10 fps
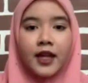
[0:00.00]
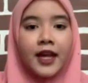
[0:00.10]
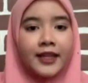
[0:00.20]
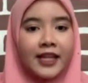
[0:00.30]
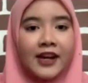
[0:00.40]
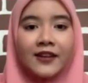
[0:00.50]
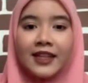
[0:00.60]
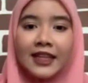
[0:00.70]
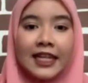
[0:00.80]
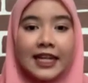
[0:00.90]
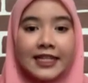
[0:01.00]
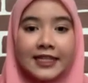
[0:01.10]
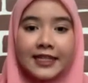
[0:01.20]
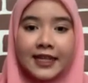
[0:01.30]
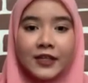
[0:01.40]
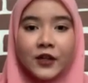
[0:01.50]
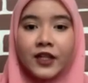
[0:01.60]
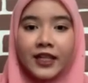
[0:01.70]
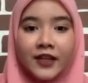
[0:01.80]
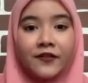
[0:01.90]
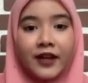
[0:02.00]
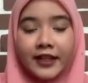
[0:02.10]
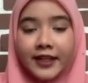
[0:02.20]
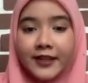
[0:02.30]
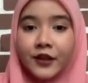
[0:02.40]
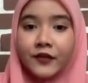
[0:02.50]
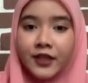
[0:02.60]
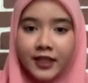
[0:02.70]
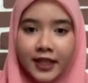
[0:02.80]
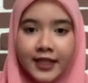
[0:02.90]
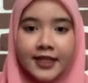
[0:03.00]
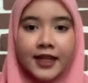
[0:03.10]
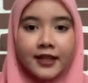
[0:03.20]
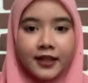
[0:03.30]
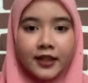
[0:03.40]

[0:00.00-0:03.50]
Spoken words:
Now, let us discuss on the key findings of this case study.